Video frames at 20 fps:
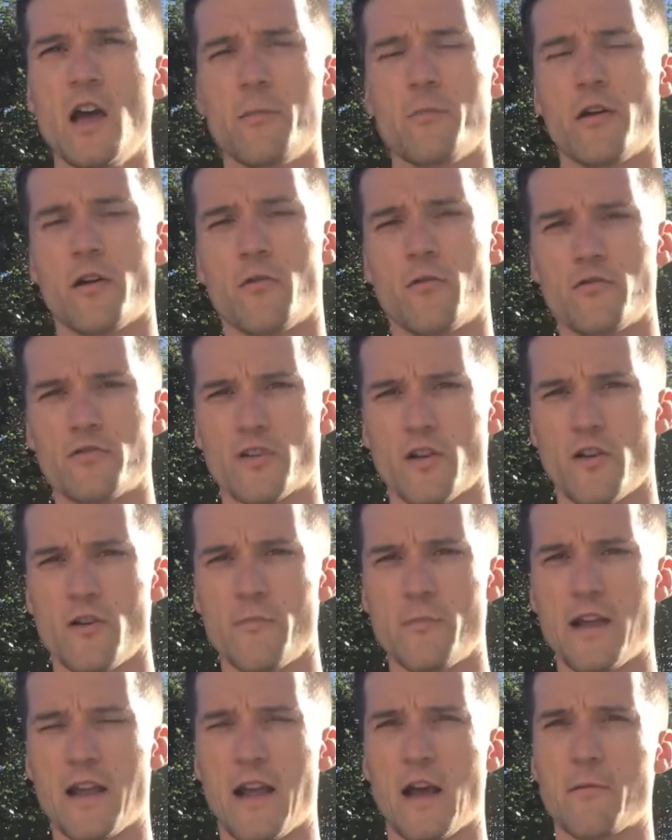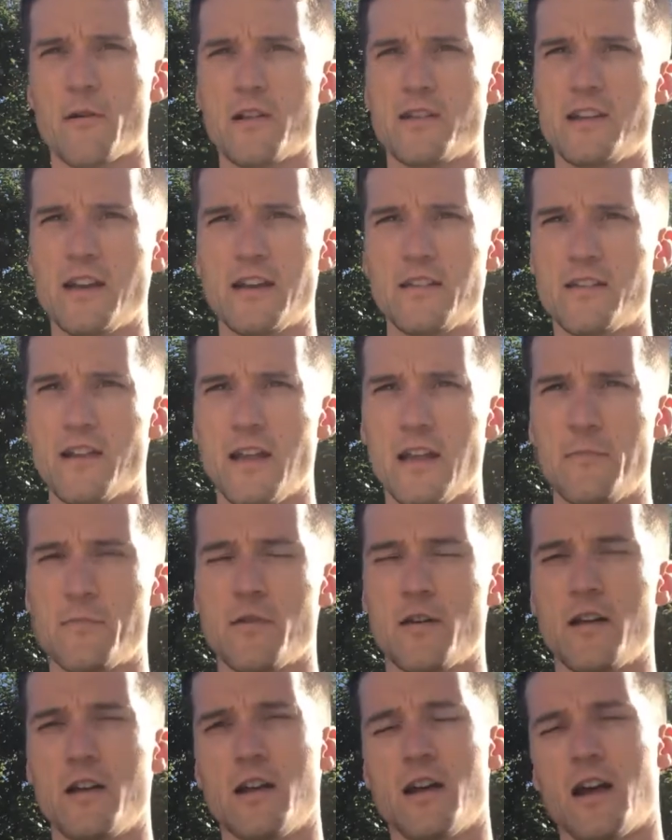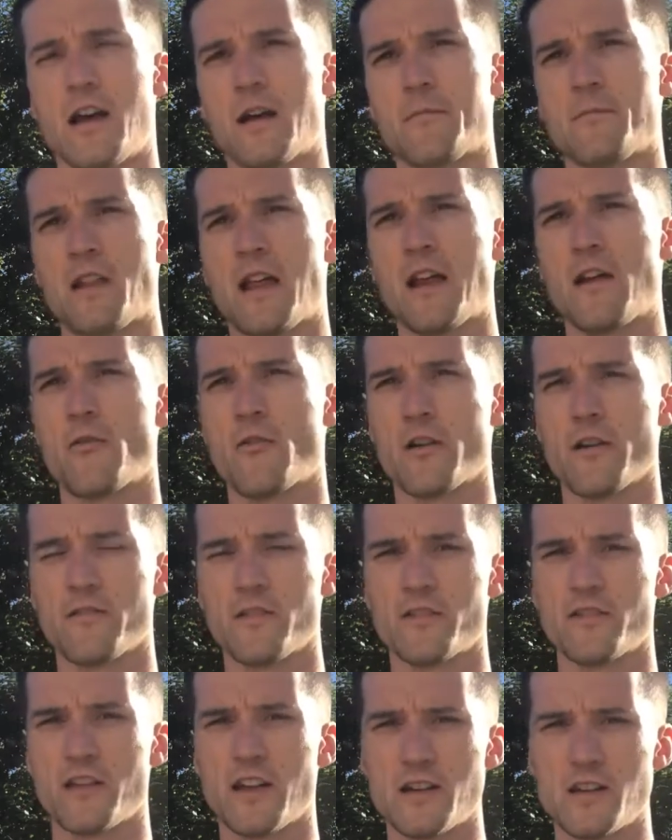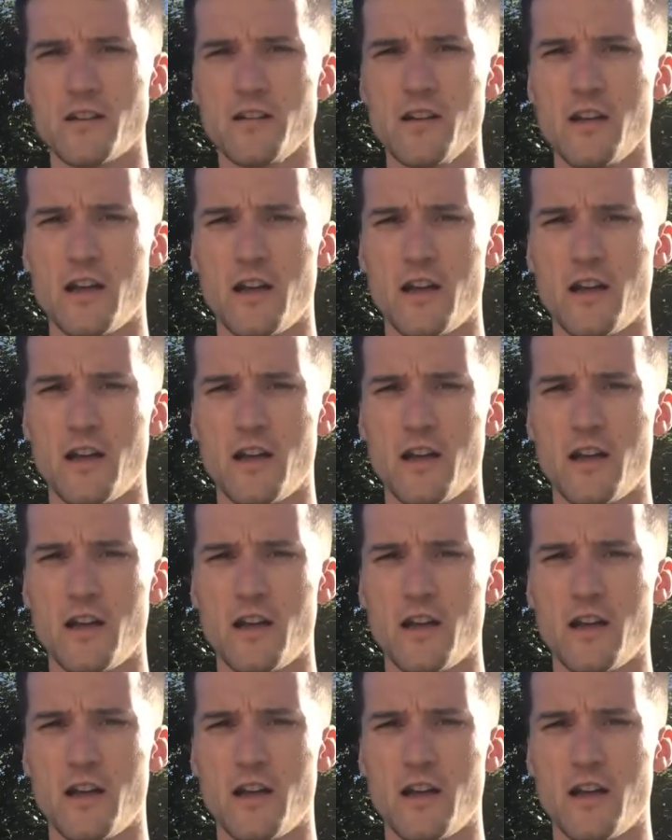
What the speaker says: but also being able to dig deep later on in the session.